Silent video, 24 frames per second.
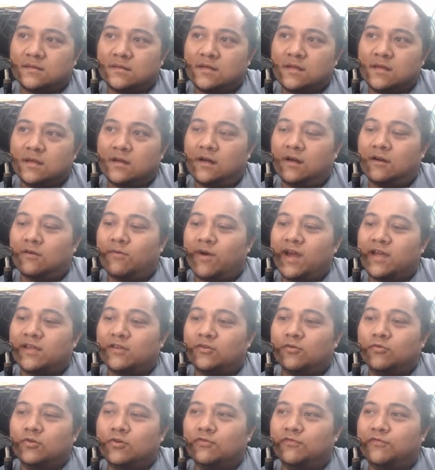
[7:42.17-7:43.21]
Alright,
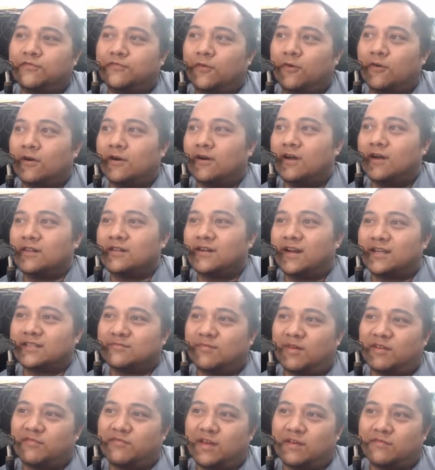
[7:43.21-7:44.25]
UU4, alright, it's
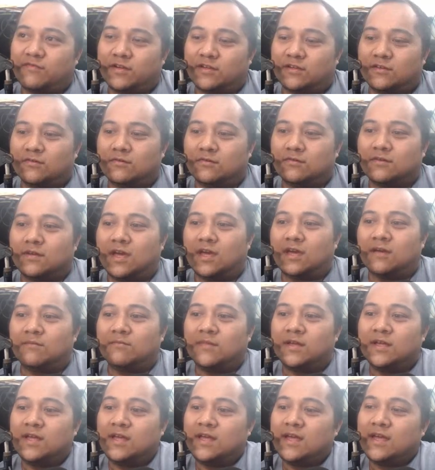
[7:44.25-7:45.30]
my favorite UU game.
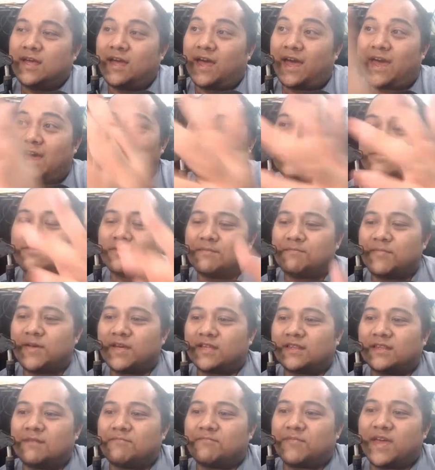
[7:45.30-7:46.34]
I actually
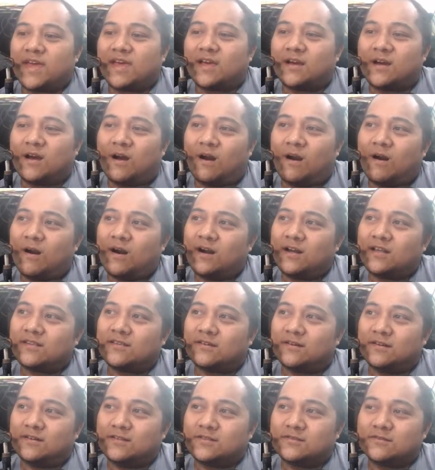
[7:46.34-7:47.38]
picked up a cart
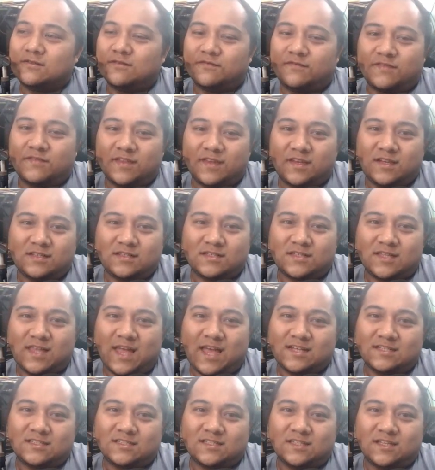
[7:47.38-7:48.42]
also of this
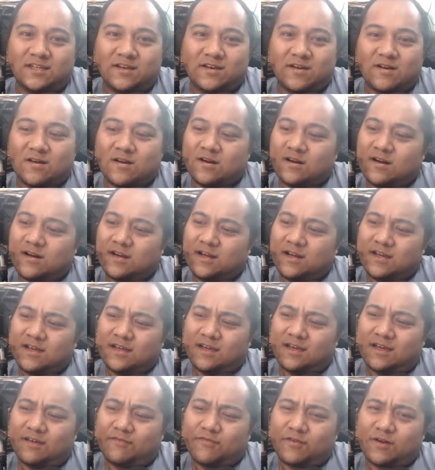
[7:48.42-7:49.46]
last year.
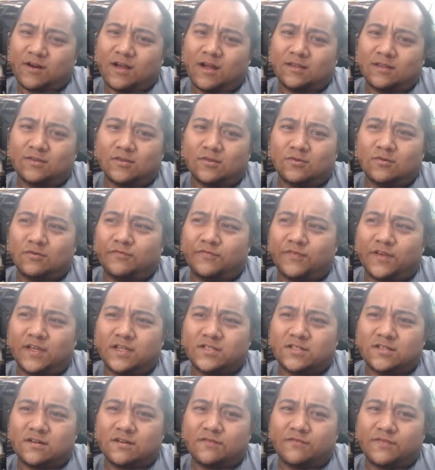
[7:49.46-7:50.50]
I forgot to do a
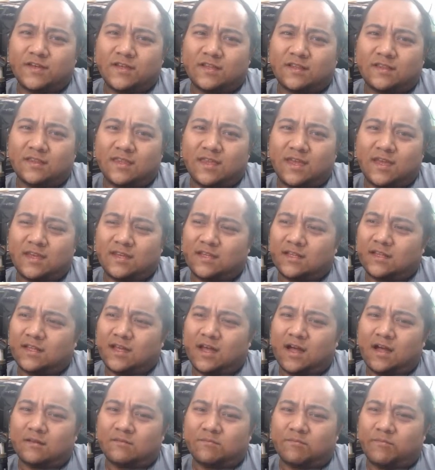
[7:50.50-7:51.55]
feature of it, then it
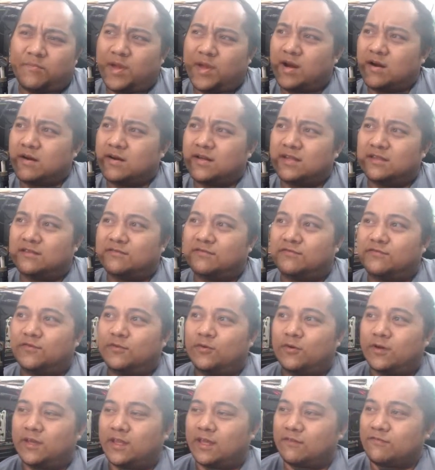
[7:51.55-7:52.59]
got buried in the
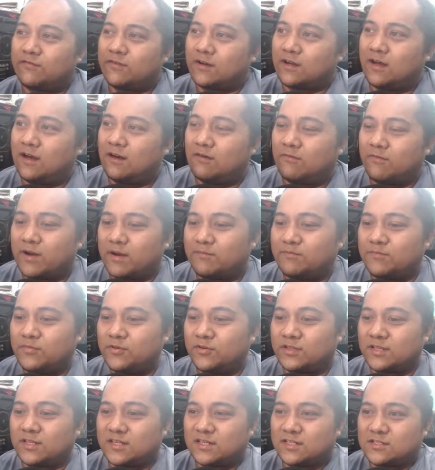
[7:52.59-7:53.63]
void. I forgot where I put
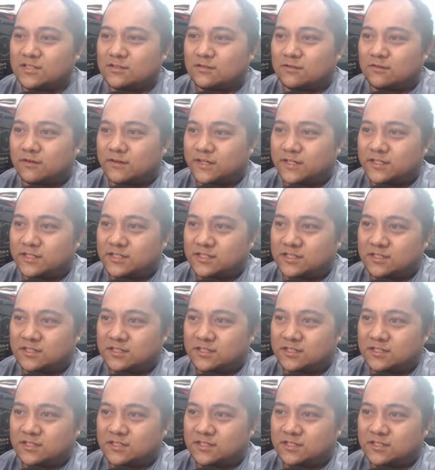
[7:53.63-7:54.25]
it in storage.